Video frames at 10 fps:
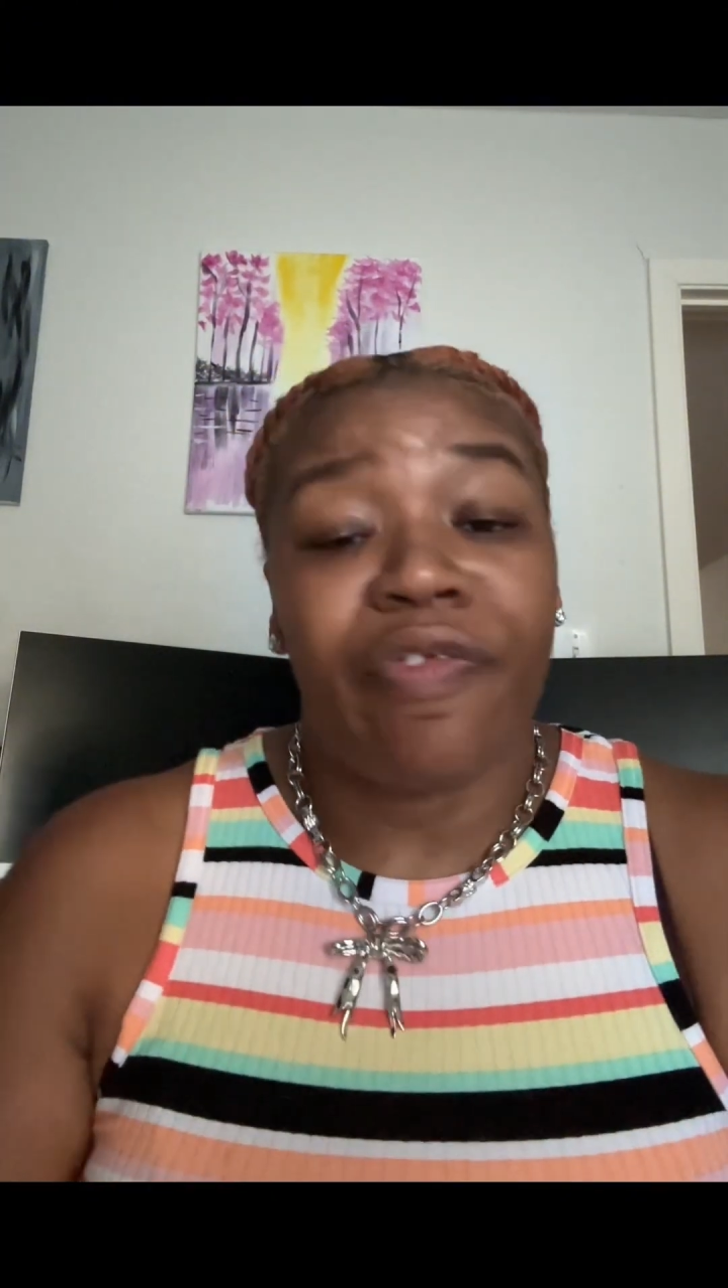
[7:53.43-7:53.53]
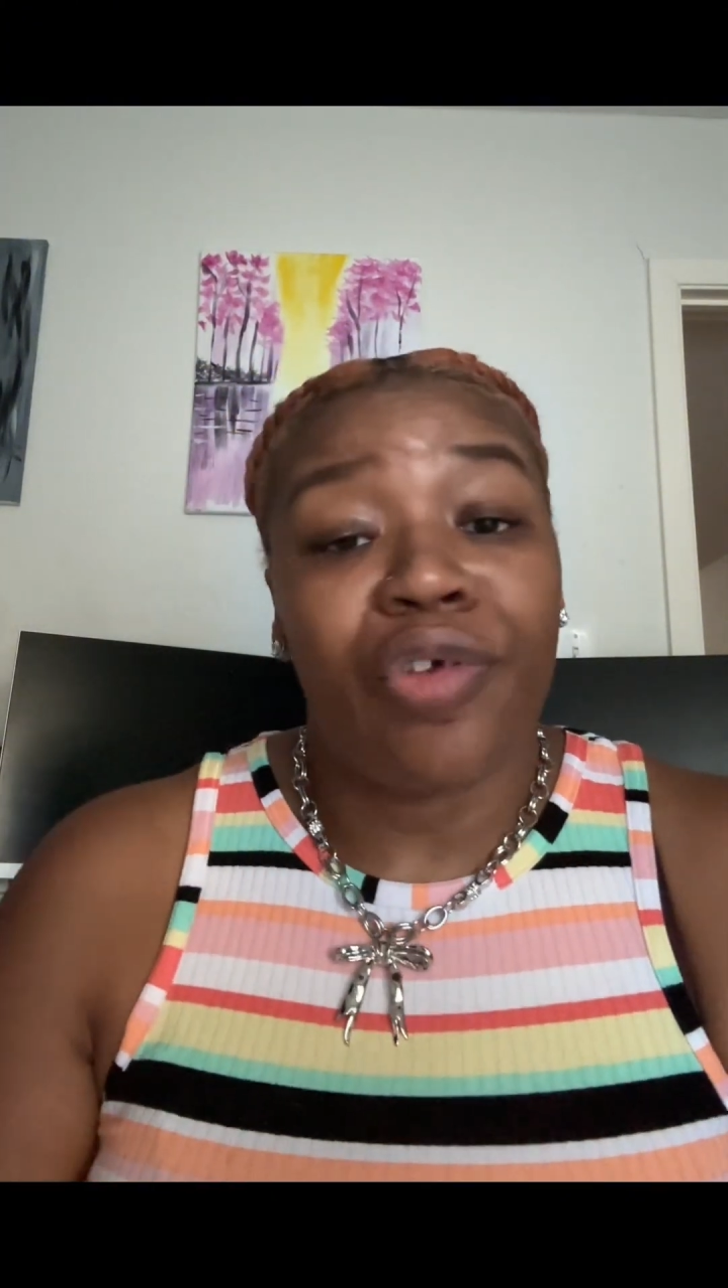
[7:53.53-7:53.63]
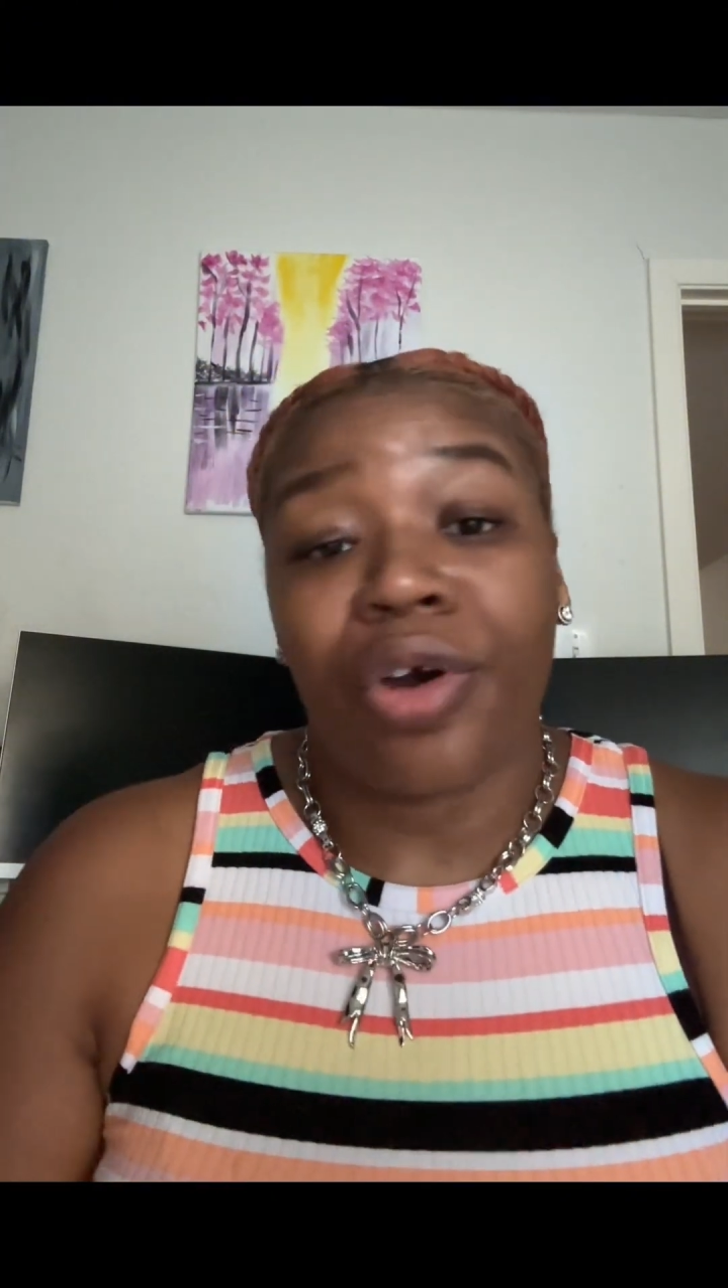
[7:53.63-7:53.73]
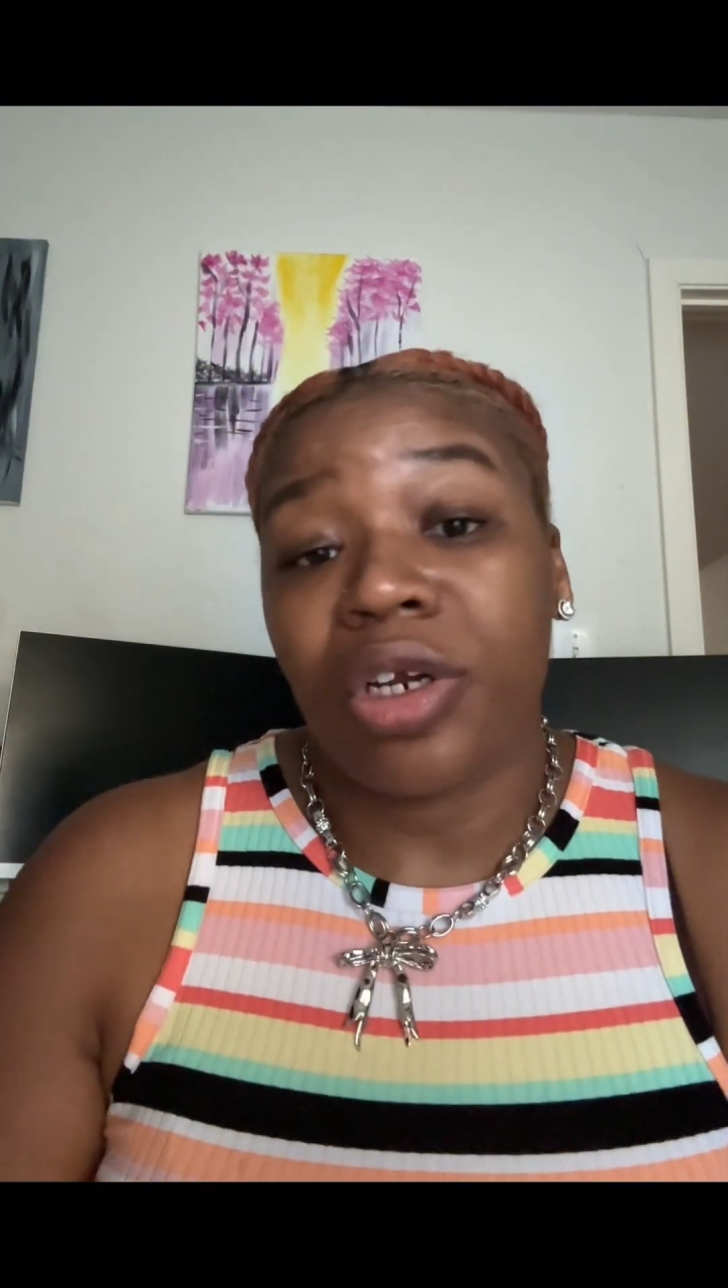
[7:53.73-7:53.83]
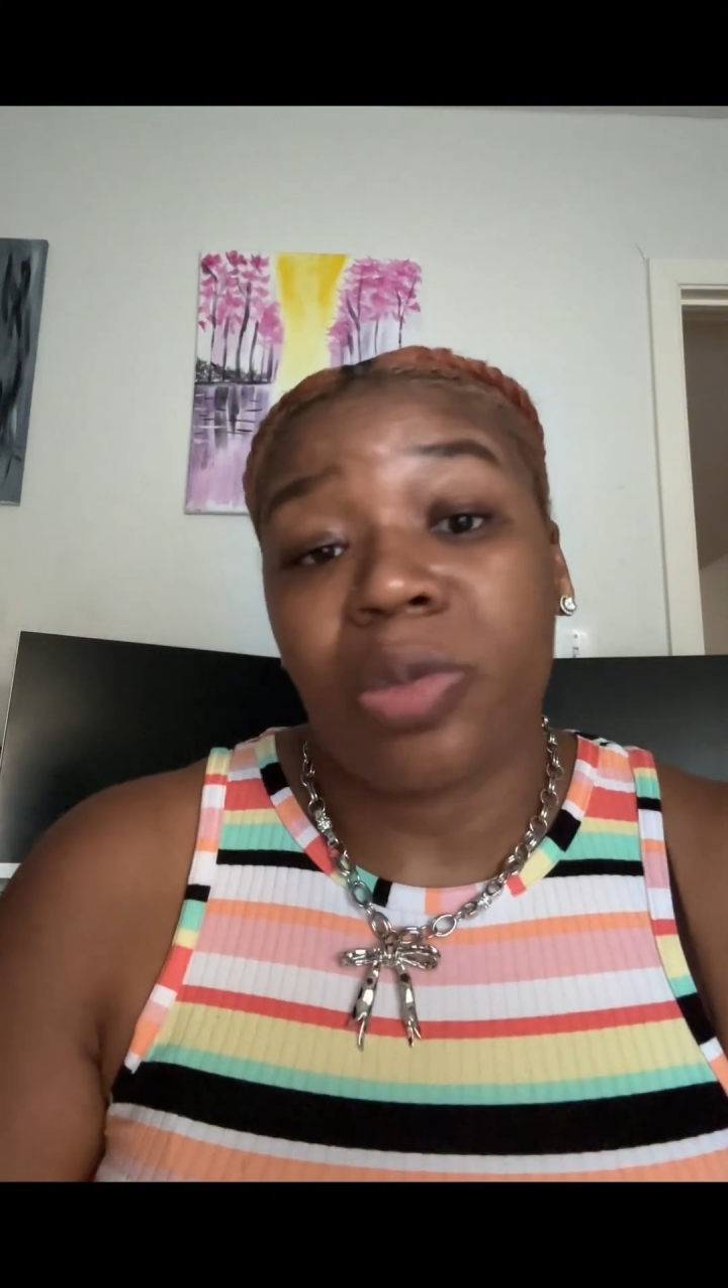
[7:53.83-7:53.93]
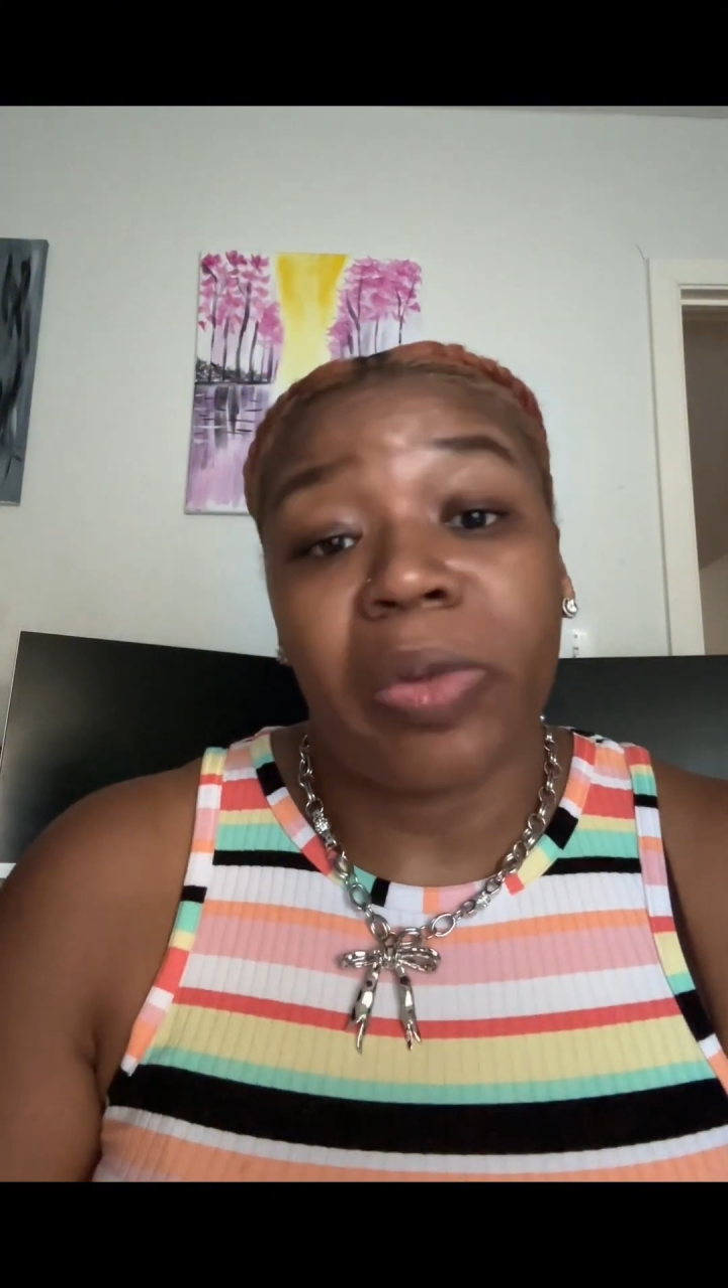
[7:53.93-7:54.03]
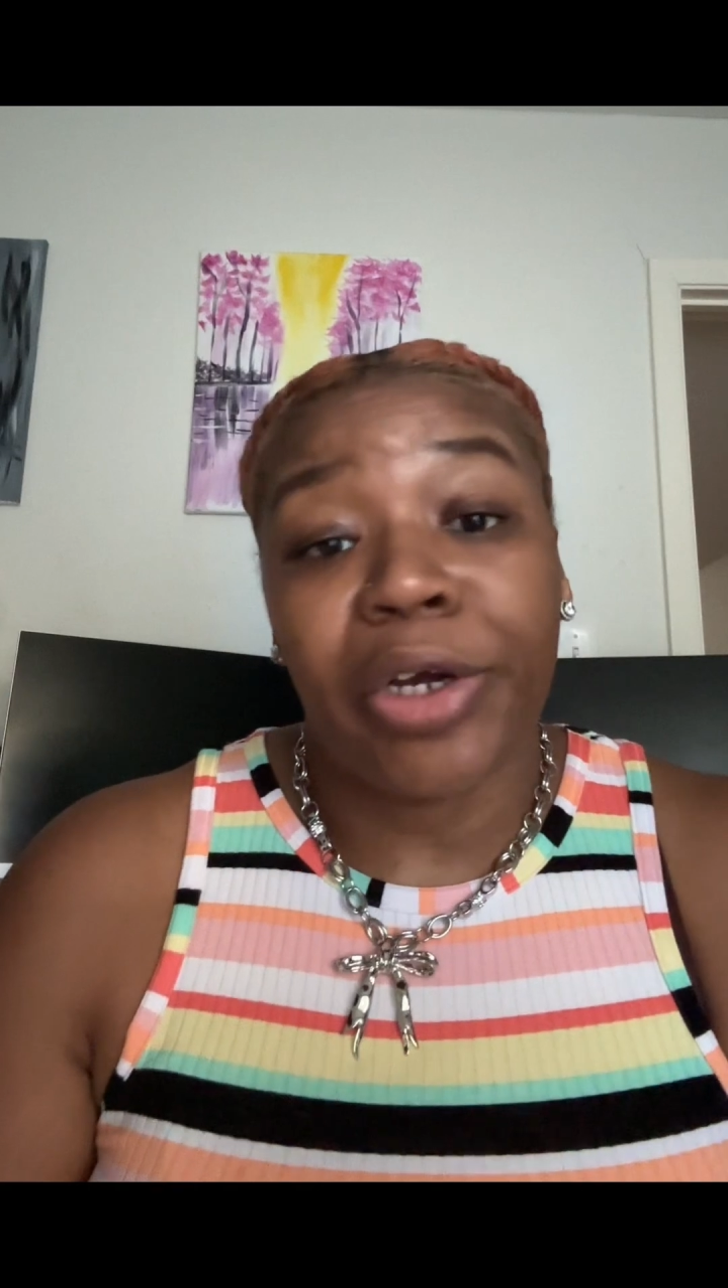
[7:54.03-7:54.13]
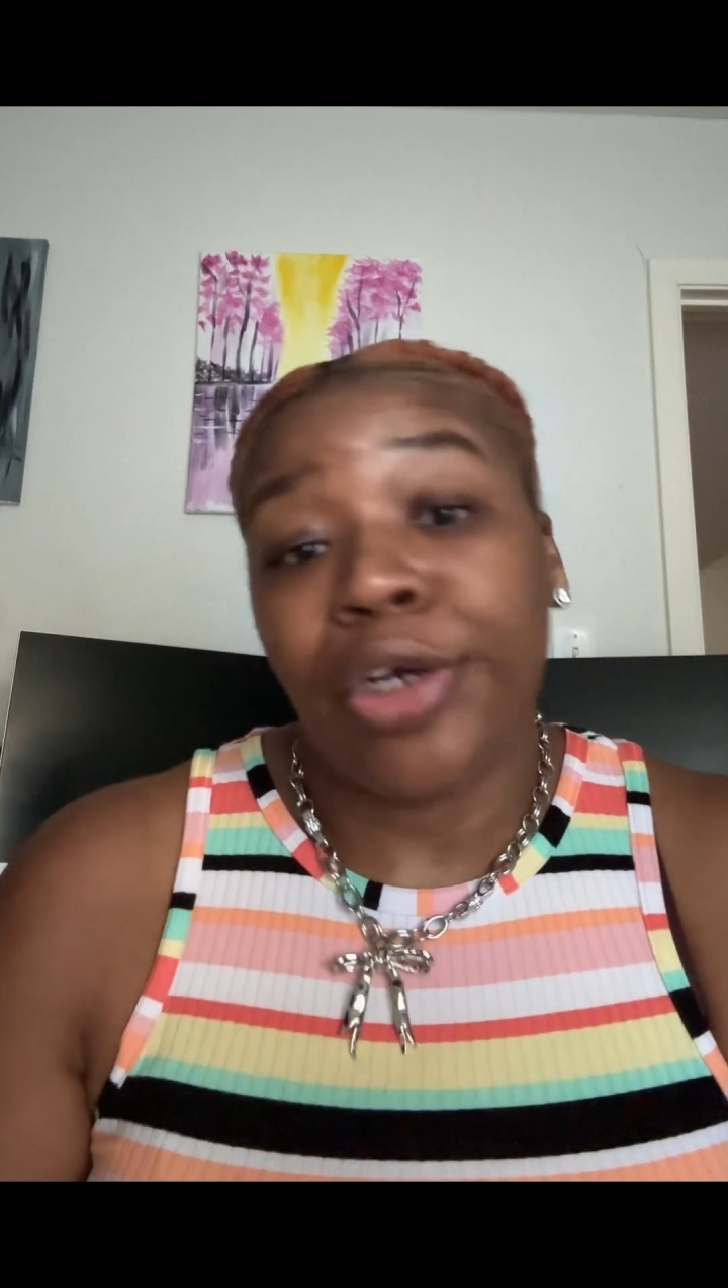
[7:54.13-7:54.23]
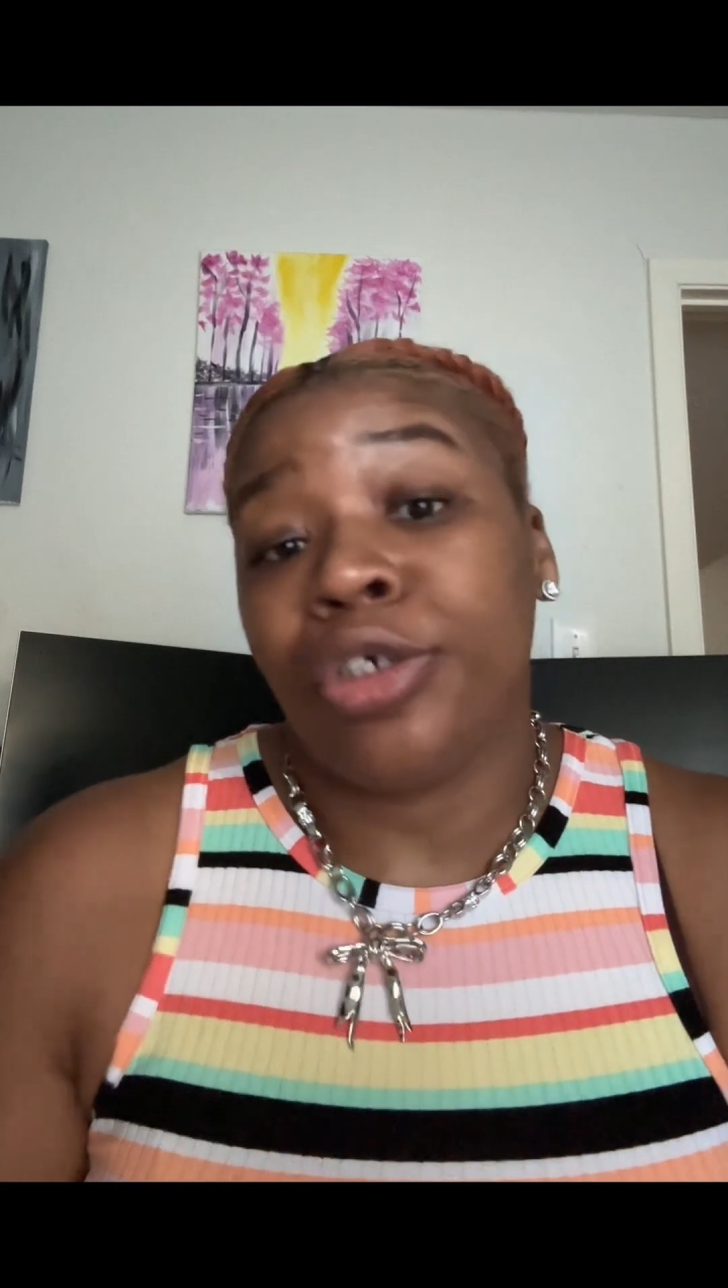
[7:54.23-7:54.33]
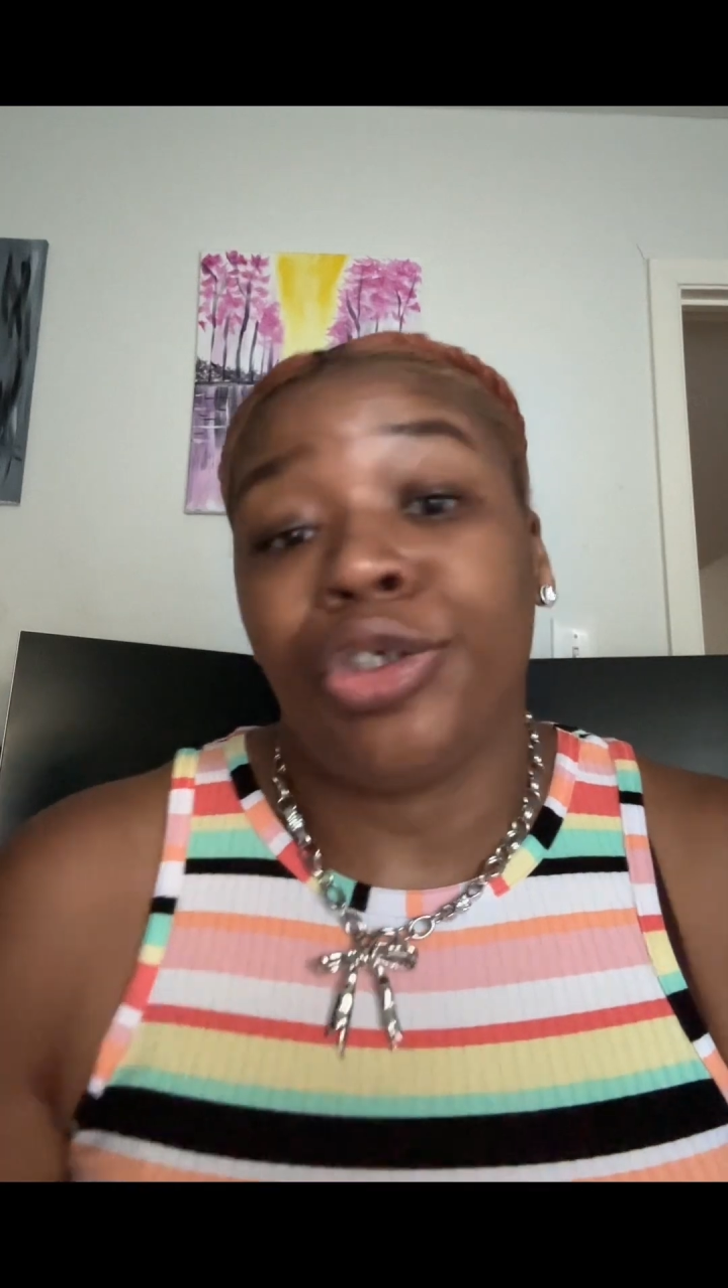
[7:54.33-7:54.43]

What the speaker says: you're gonna splurge,